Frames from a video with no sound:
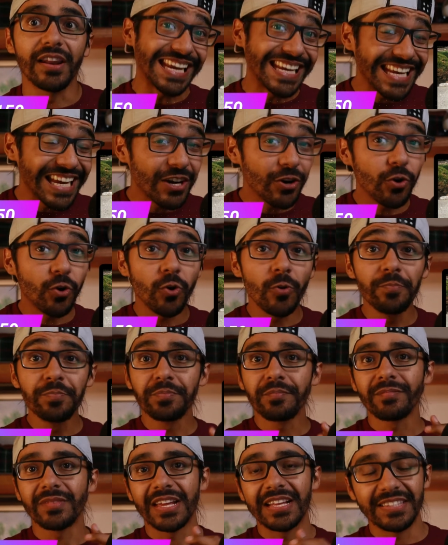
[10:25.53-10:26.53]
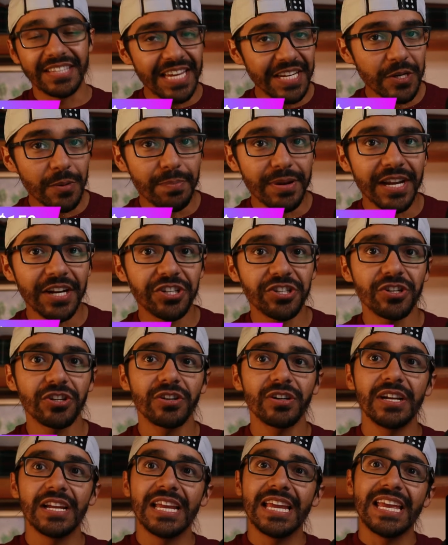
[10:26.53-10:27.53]
I get home, take a
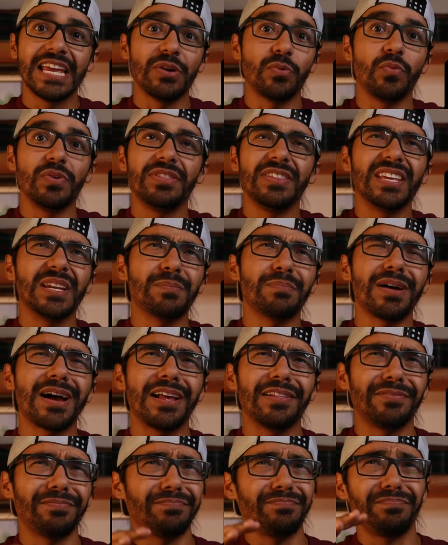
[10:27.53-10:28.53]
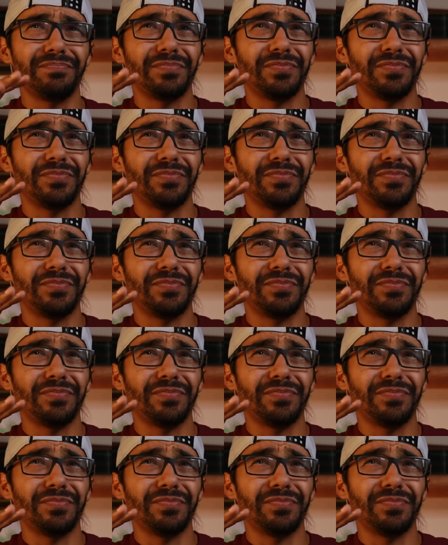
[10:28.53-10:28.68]
picture, within about